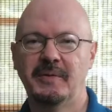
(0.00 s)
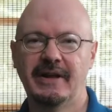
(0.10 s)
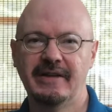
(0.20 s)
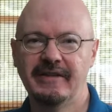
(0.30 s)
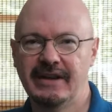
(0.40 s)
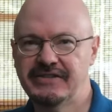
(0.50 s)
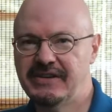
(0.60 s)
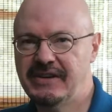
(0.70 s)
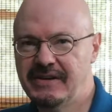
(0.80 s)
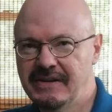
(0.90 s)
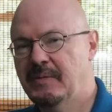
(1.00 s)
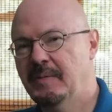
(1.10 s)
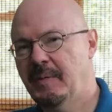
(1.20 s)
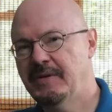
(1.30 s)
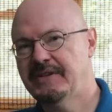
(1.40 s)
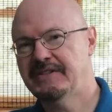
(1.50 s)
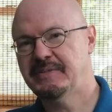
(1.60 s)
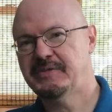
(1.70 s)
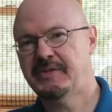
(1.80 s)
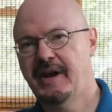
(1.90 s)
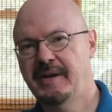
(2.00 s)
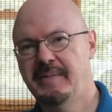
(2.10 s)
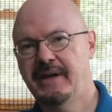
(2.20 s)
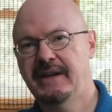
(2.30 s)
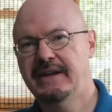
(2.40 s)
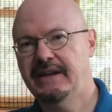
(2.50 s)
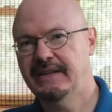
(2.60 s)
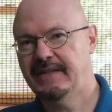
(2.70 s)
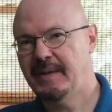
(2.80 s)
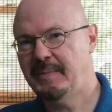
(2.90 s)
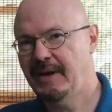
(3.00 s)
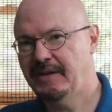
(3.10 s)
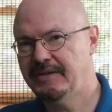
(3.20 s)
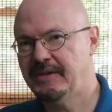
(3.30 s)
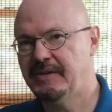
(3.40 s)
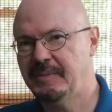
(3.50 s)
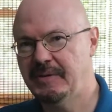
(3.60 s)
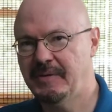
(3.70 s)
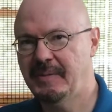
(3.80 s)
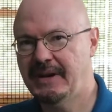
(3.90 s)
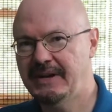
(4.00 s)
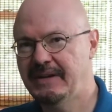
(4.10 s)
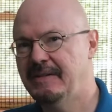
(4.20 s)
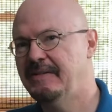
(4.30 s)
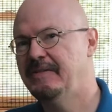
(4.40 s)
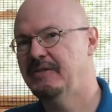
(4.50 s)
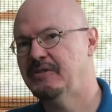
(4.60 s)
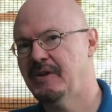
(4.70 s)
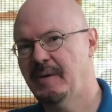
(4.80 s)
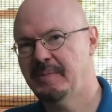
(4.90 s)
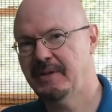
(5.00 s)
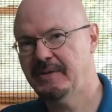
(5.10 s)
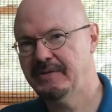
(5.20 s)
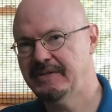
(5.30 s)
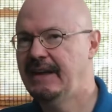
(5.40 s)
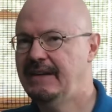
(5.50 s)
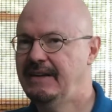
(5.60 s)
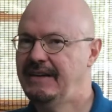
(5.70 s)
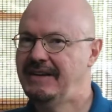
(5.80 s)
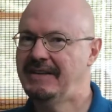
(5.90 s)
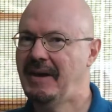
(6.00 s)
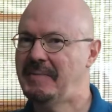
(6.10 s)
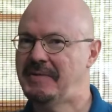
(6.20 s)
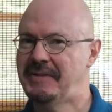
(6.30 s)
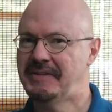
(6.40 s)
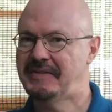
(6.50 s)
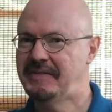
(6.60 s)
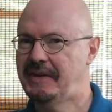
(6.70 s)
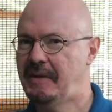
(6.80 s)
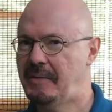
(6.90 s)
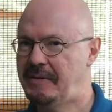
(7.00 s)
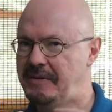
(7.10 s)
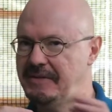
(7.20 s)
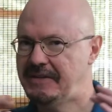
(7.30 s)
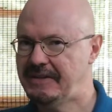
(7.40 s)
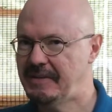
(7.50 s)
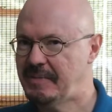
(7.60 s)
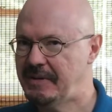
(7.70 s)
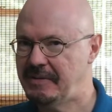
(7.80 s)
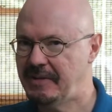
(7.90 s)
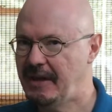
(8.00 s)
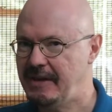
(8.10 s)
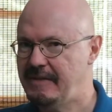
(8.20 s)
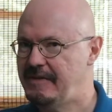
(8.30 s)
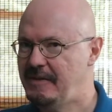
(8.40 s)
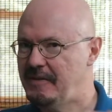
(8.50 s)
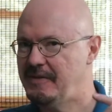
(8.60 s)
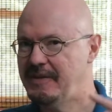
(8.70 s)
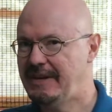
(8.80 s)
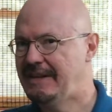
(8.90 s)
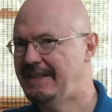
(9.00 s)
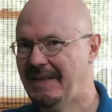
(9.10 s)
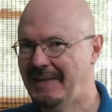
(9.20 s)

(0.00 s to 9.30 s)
While I've got you here, remember to subscribe and hit that bell so you'll be reminded of future uploads. And anytime during this video when you see something you like, feel free to hit that